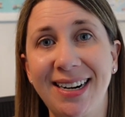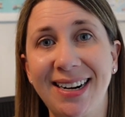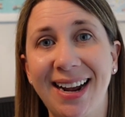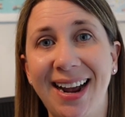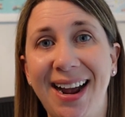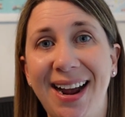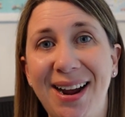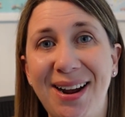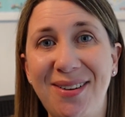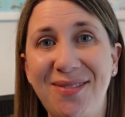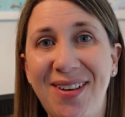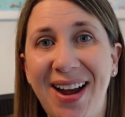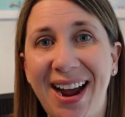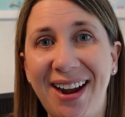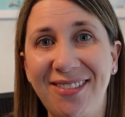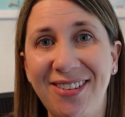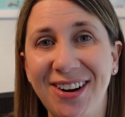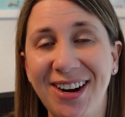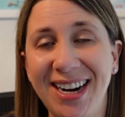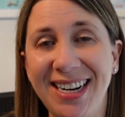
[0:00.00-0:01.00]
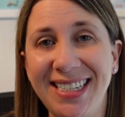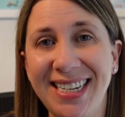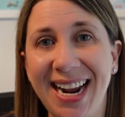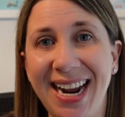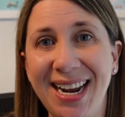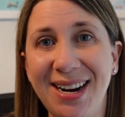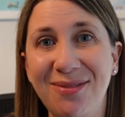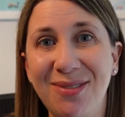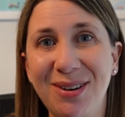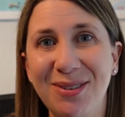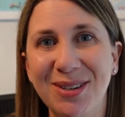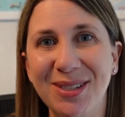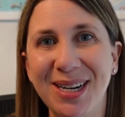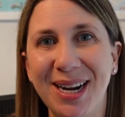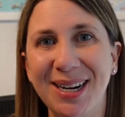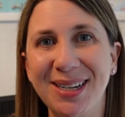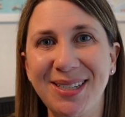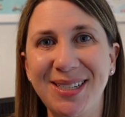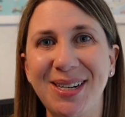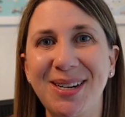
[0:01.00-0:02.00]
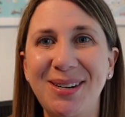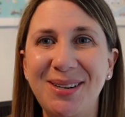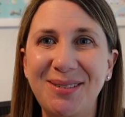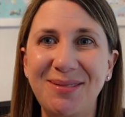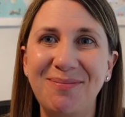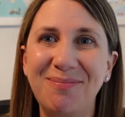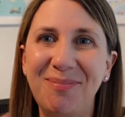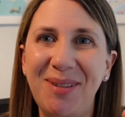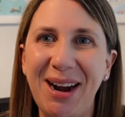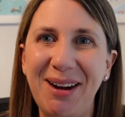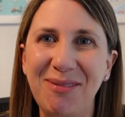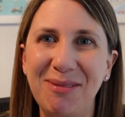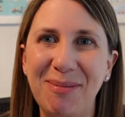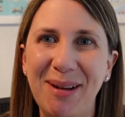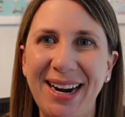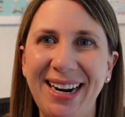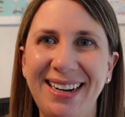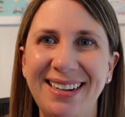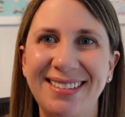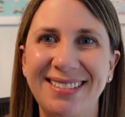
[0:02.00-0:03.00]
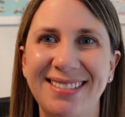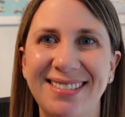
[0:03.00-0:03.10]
Have a great day, and we will talk soon. Bye, everybody.